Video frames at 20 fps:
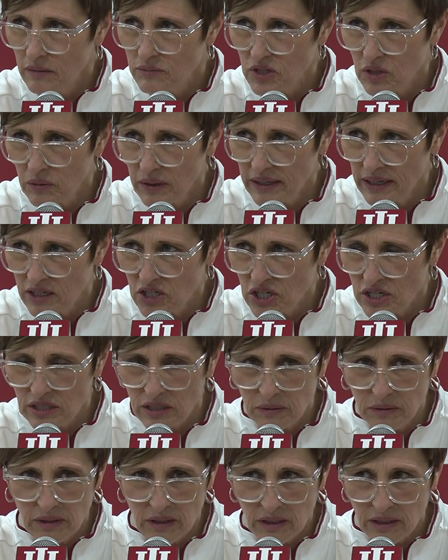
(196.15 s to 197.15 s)
So right now she's
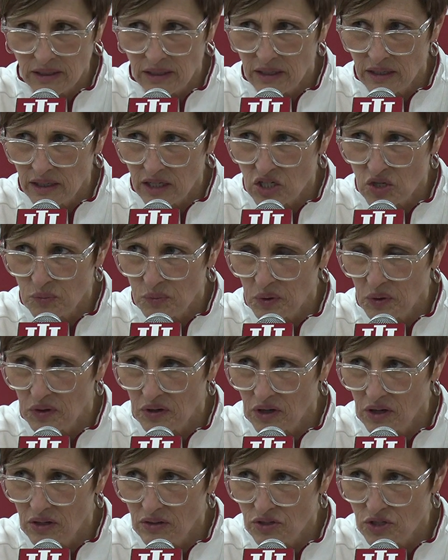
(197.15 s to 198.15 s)
in concussion
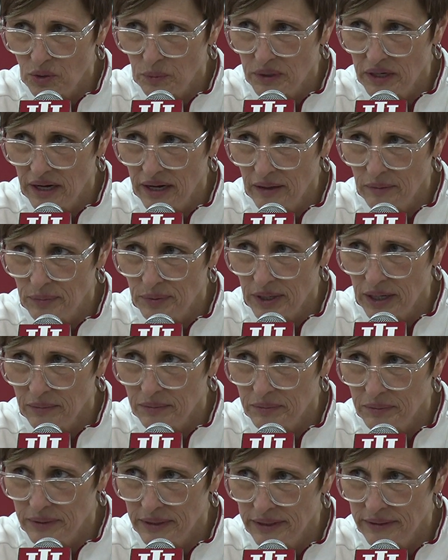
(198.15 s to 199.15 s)
protocol. She'll be out
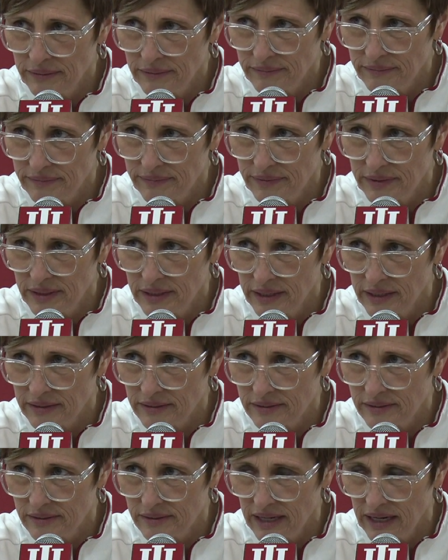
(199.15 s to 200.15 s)
probably for the
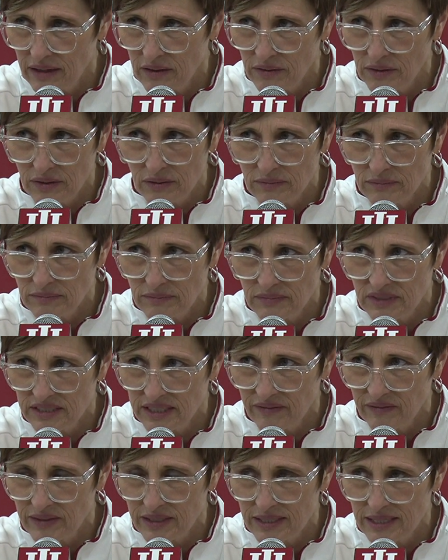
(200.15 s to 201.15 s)
next, I don't know,
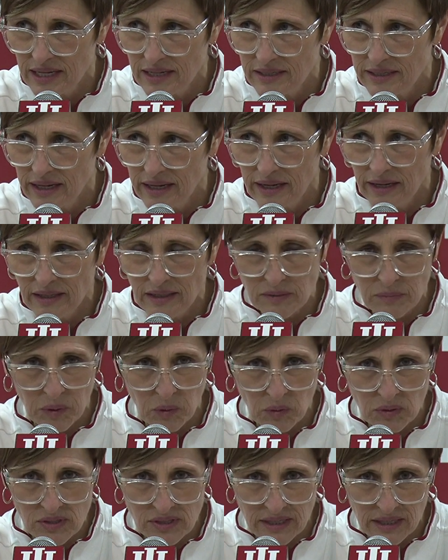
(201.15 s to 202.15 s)
7 to 10 days.
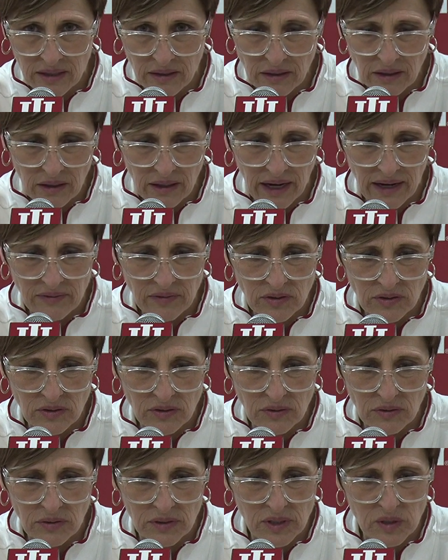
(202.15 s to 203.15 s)
But we'll see
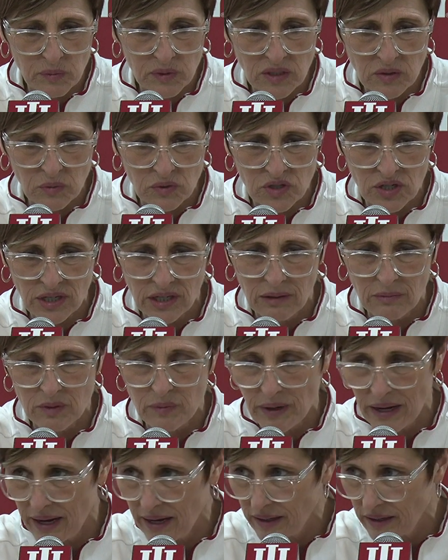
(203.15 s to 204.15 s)
after Christmas when she
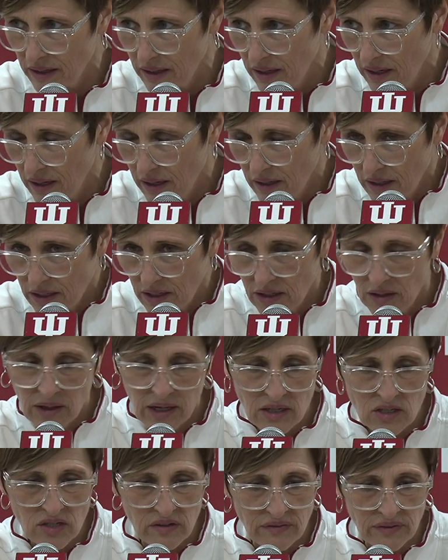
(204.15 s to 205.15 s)
comes back, you know,
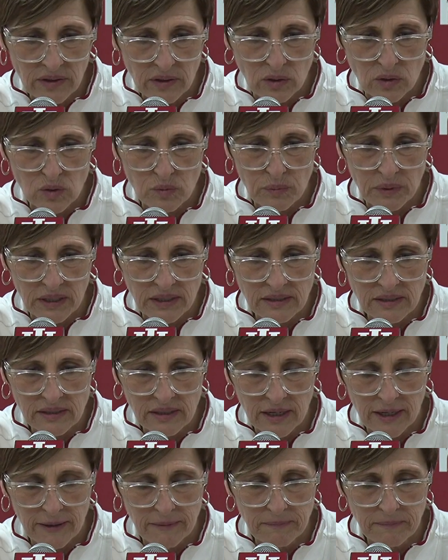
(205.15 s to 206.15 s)
how she feels.
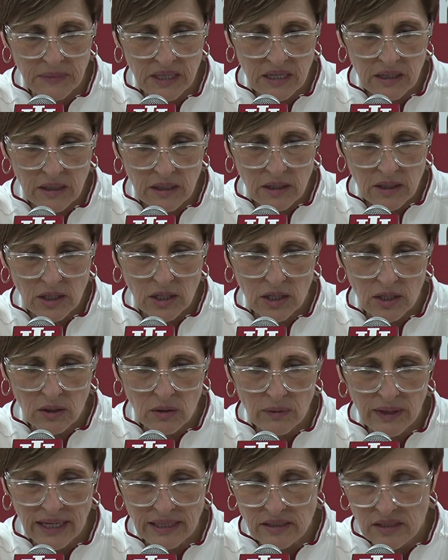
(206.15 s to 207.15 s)
But, you
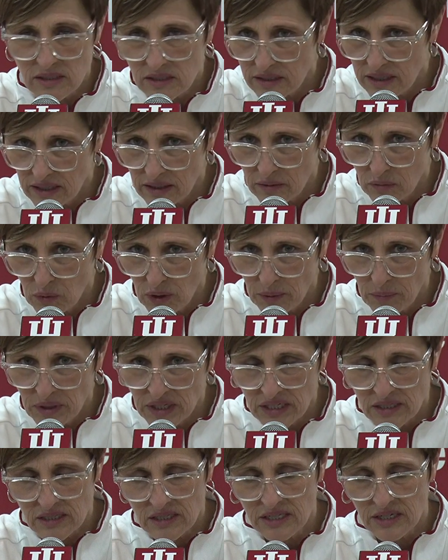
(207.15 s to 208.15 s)
know, that's why
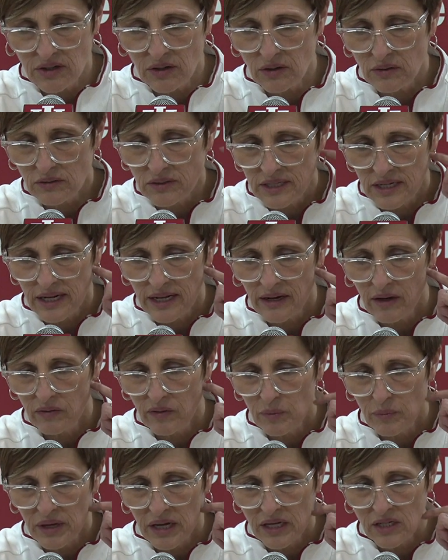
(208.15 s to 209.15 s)
we didn't see her today
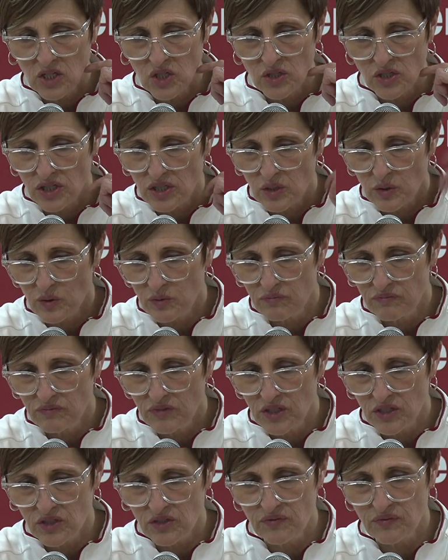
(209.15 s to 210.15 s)
on the bench,
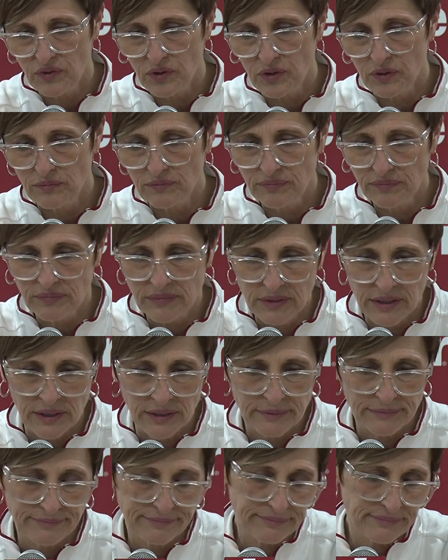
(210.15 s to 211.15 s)
just for, you
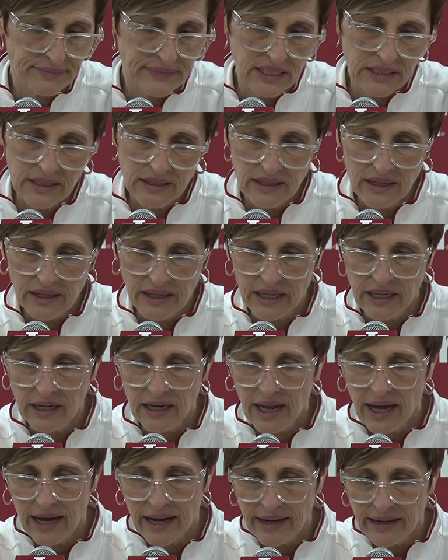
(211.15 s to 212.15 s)
know,
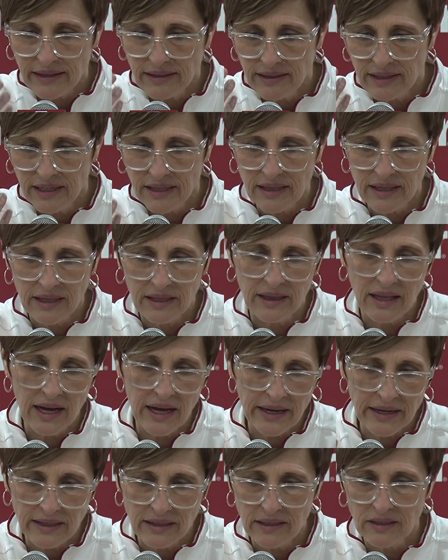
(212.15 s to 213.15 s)
again, light, anything
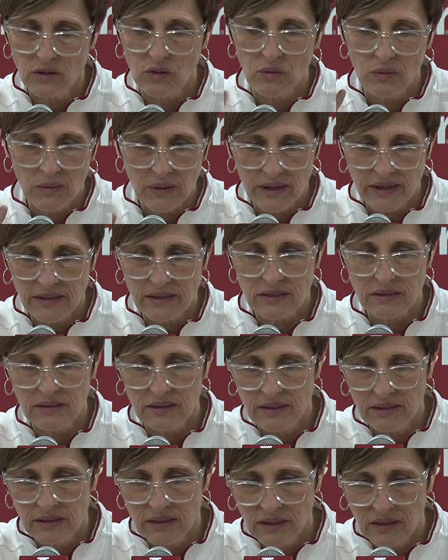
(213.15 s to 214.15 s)
light, noise.
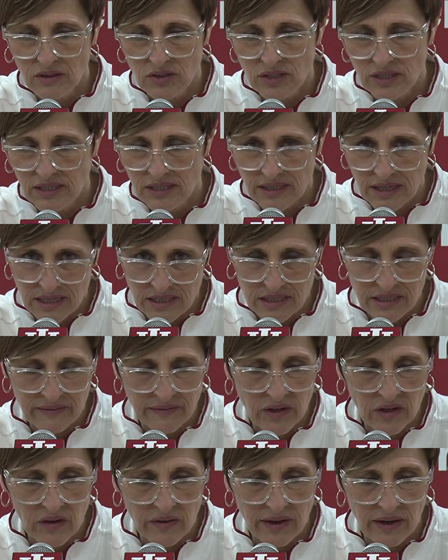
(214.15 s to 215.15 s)
You know, she's
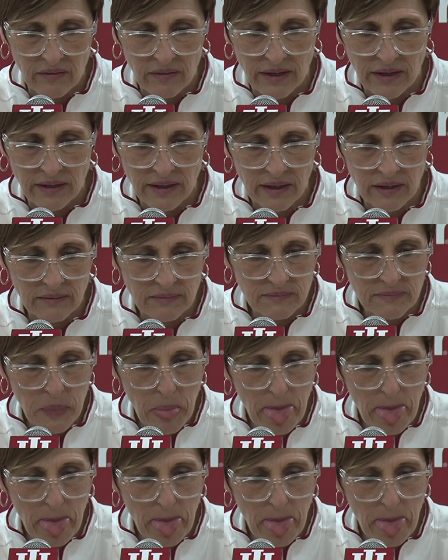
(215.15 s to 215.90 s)
sensitive to all that right now.